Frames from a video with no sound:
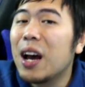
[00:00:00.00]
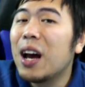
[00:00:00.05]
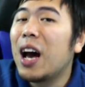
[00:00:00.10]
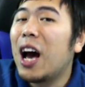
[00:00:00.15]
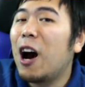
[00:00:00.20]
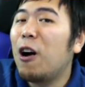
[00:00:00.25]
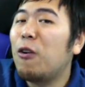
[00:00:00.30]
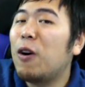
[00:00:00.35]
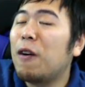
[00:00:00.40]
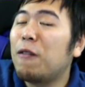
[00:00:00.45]

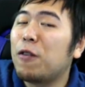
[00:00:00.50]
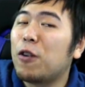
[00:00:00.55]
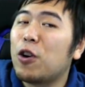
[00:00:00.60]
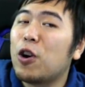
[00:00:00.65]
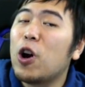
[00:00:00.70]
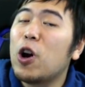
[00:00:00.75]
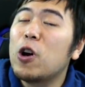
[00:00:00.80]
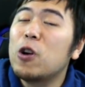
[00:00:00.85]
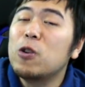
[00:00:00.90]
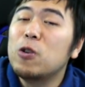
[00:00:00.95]

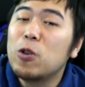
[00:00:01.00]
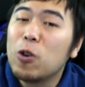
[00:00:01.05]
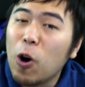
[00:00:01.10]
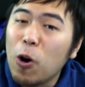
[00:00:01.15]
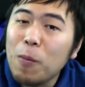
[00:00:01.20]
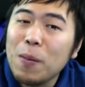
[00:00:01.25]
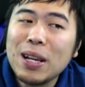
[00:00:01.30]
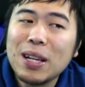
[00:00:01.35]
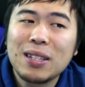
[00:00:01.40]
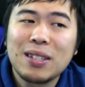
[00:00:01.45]
However,
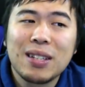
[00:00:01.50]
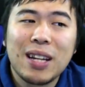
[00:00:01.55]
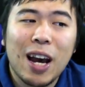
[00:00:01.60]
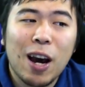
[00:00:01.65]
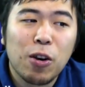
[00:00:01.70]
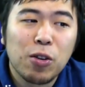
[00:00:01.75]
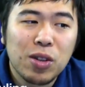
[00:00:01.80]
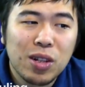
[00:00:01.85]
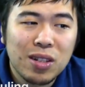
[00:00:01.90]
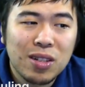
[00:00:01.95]
Nomis
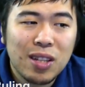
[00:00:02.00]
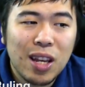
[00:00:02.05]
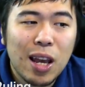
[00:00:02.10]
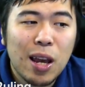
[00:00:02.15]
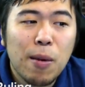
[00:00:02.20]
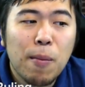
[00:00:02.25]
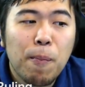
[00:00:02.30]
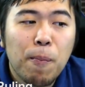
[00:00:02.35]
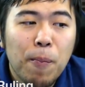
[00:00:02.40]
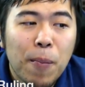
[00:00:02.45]
now just
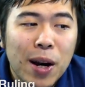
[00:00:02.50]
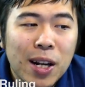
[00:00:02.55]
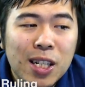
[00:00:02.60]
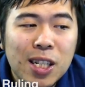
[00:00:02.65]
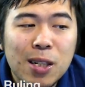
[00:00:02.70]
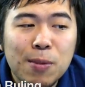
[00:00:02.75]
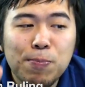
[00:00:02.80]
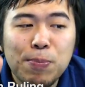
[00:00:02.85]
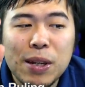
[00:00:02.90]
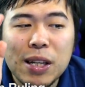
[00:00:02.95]
say
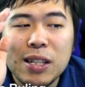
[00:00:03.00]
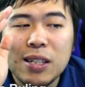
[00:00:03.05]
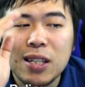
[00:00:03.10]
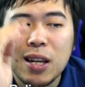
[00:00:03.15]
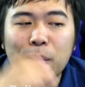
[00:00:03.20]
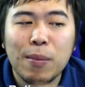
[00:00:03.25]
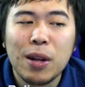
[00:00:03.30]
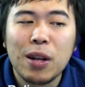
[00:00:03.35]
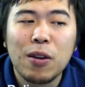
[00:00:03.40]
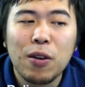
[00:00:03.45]
must be
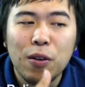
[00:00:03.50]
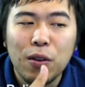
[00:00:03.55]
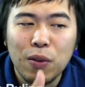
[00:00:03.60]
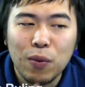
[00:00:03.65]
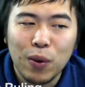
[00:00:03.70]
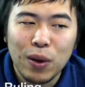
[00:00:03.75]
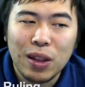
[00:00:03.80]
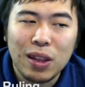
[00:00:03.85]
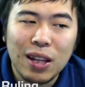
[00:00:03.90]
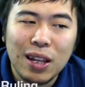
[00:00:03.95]
summoned
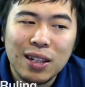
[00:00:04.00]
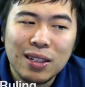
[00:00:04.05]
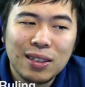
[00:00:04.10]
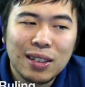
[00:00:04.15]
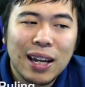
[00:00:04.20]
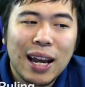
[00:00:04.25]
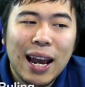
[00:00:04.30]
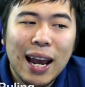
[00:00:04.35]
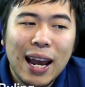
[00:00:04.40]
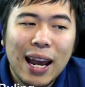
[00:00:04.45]
with this,
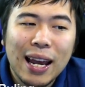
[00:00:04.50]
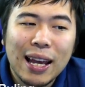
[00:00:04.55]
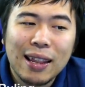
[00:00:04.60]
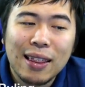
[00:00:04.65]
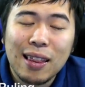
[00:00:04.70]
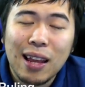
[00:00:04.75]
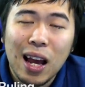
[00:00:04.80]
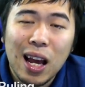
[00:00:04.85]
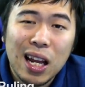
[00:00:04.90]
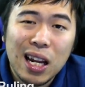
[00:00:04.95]

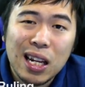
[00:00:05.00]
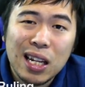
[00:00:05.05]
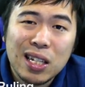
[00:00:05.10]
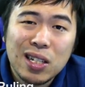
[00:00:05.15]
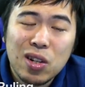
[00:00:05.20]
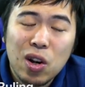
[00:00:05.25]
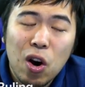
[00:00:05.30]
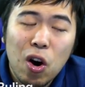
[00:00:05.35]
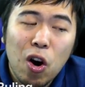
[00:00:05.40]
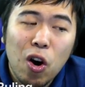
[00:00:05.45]
and that
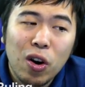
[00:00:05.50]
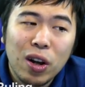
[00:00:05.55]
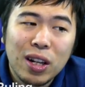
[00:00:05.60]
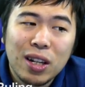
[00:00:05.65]
is all.